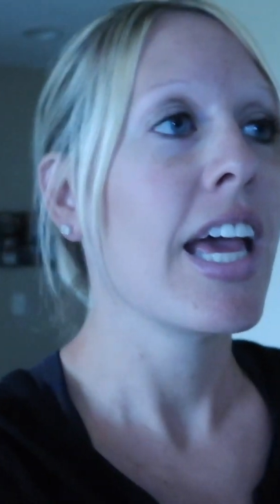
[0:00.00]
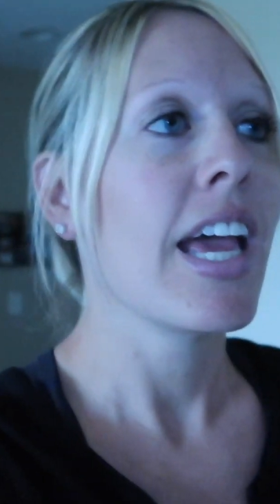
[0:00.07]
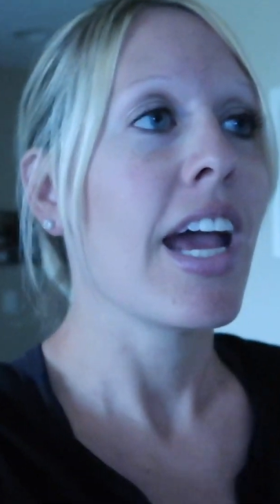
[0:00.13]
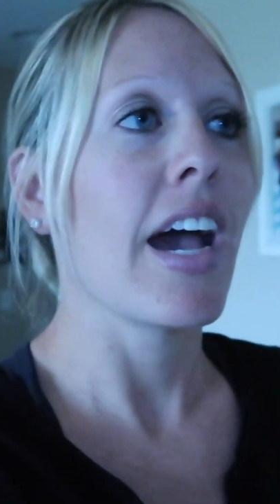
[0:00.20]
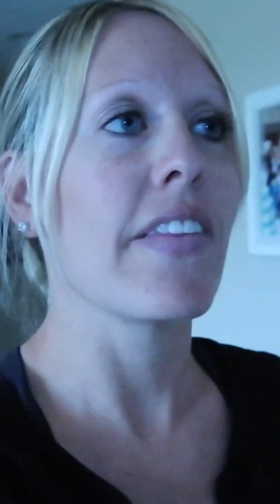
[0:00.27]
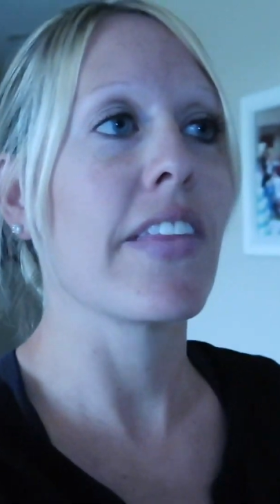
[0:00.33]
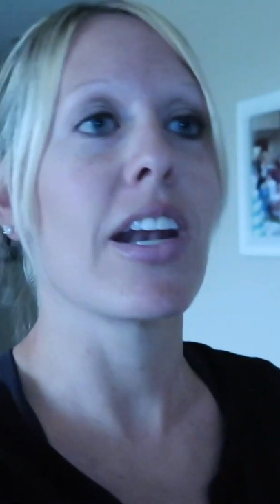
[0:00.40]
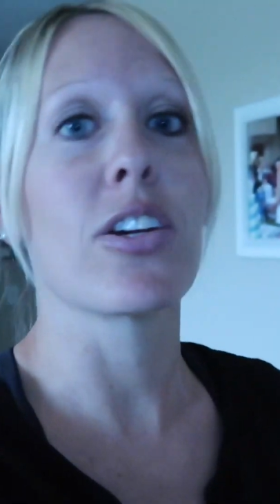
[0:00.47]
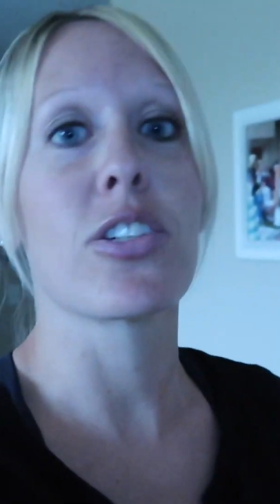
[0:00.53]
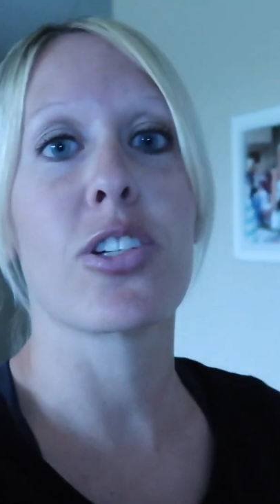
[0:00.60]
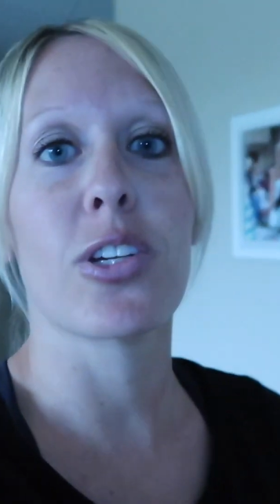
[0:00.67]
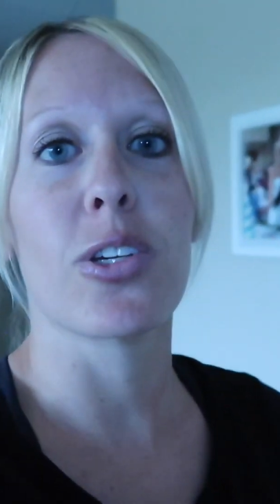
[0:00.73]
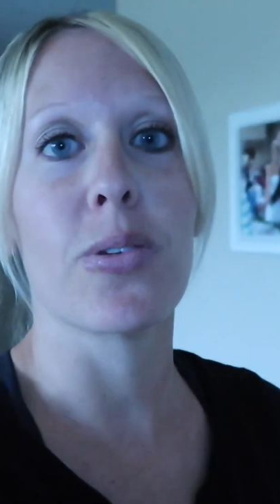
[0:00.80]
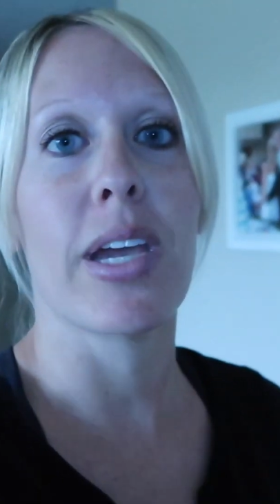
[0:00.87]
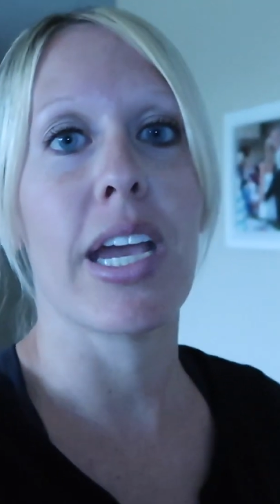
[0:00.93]
And then I'll show
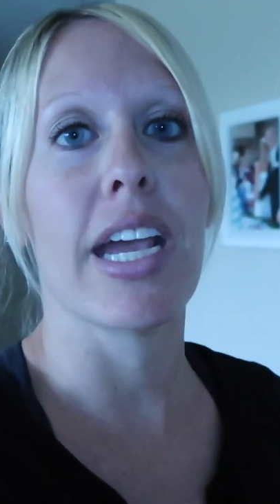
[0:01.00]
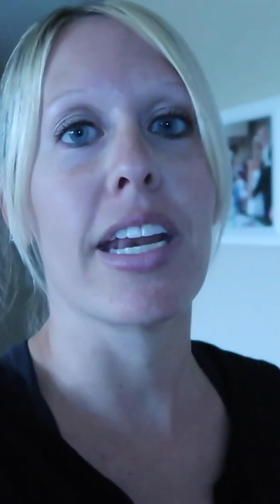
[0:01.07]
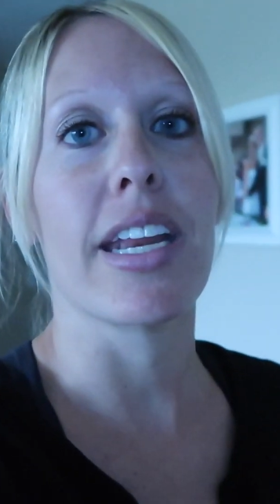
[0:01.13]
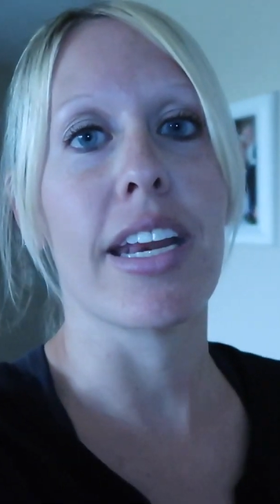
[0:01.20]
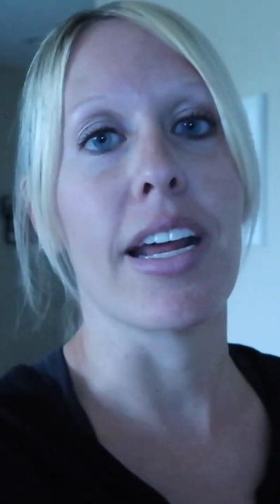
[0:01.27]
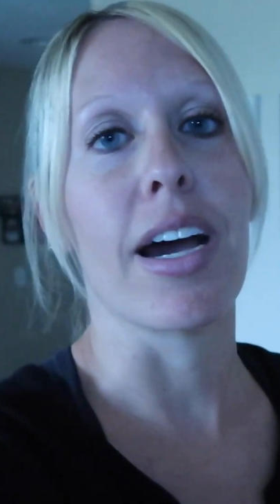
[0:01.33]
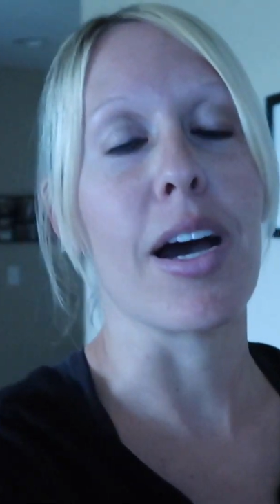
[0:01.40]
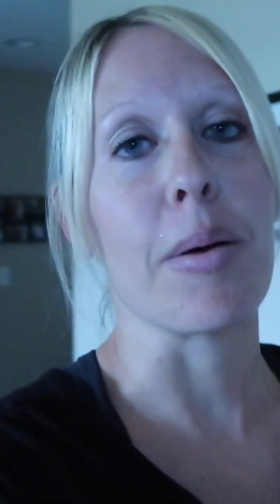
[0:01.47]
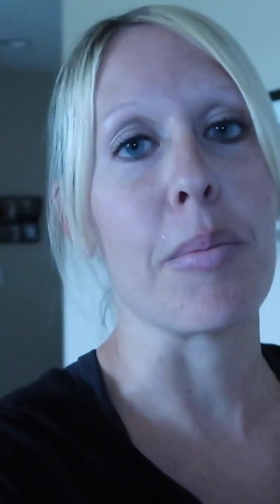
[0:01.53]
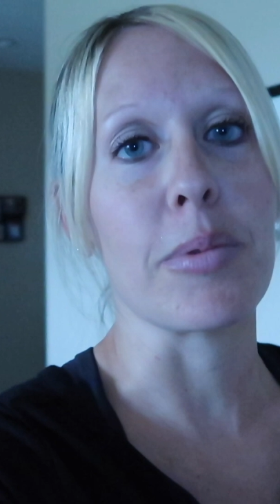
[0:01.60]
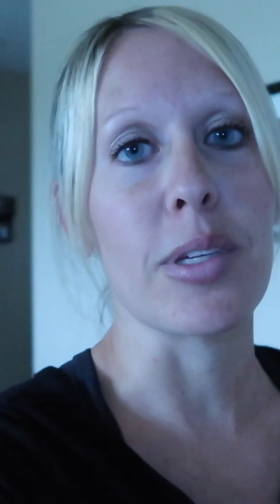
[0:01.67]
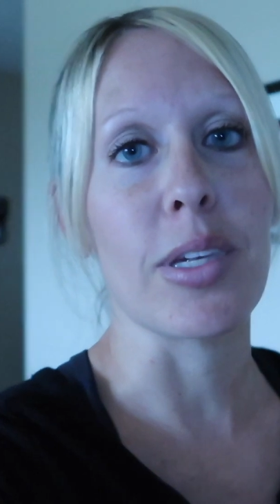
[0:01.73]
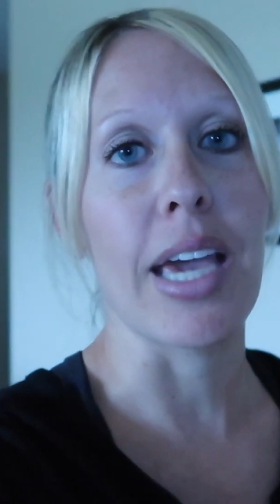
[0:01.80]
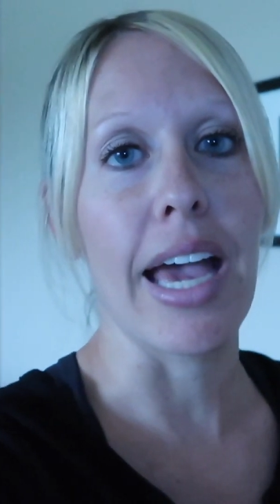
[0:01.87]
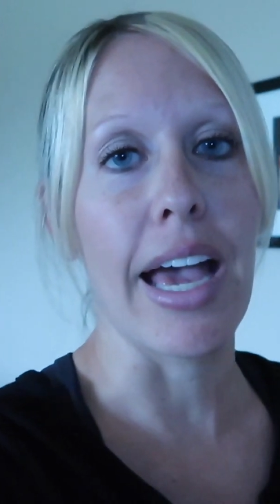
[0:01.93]
you Caden.
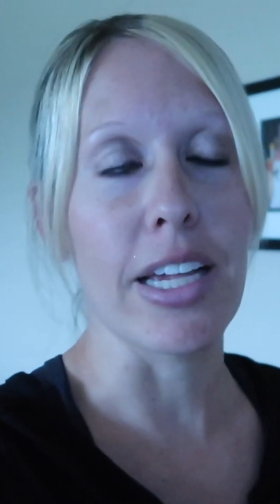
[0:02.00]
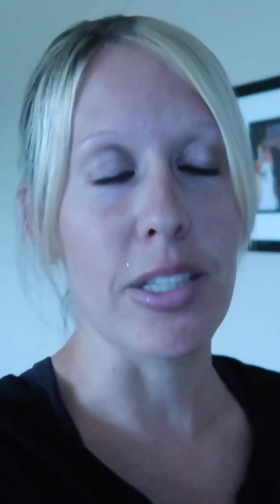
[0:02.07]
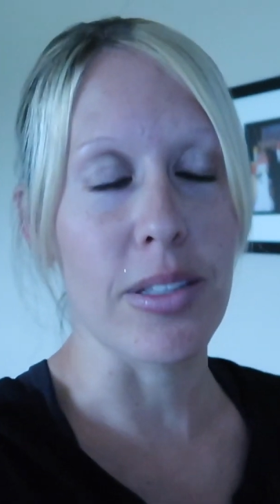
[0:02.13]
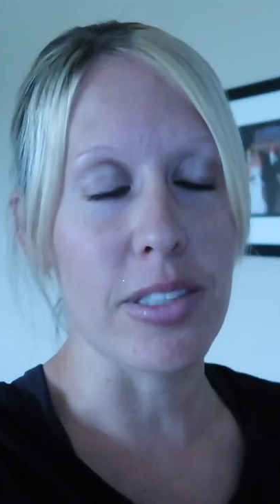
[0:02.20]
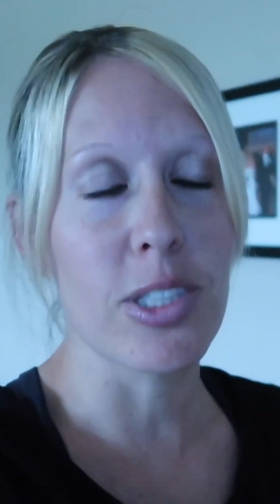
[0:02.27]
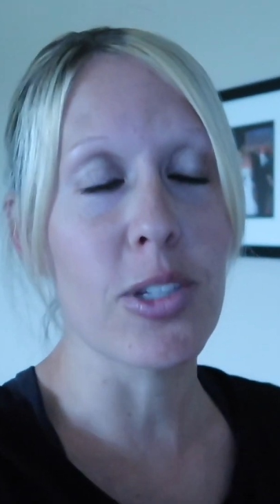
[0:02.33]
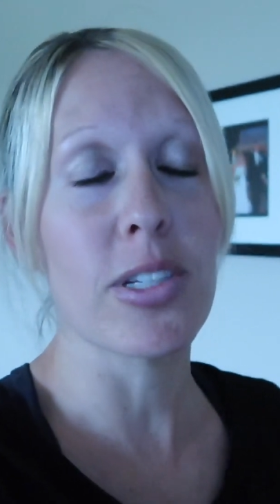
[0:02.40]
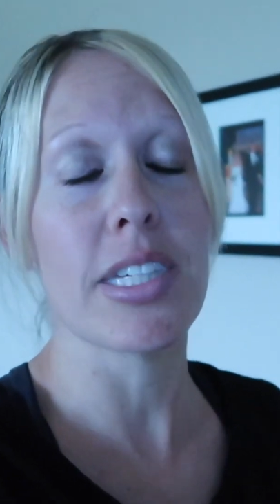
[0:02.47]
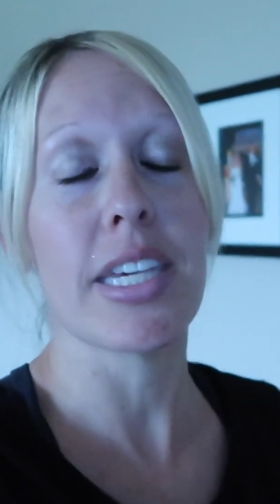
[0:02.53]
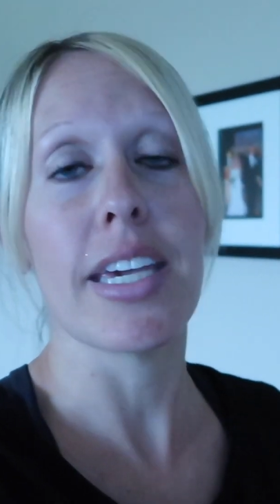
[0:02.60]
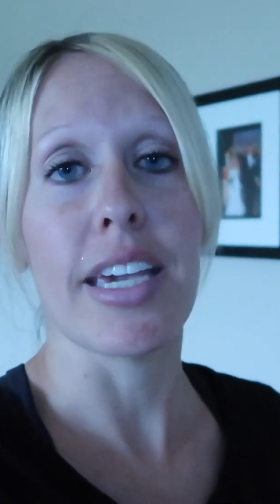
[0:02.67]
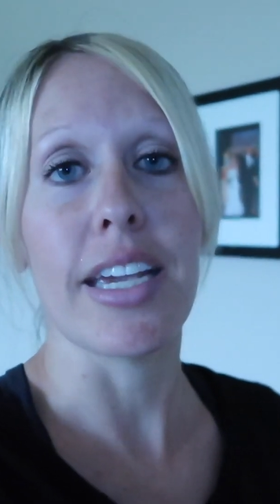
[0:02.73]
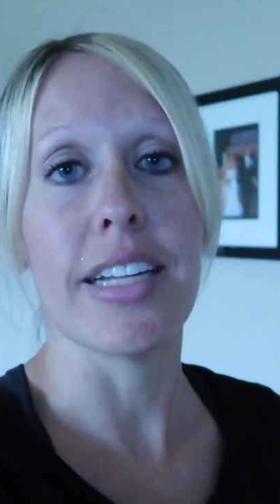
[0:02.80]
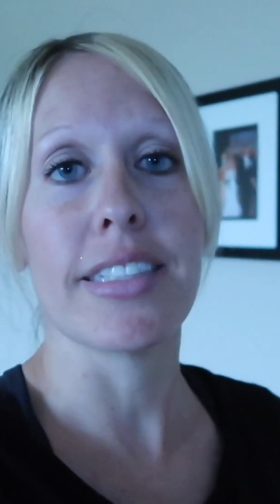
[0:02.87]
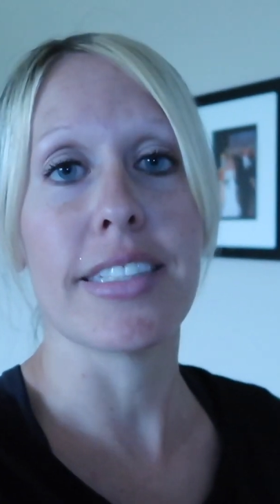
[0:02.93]
As soon as he
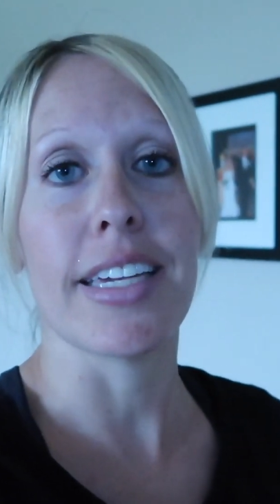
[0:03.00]
eats,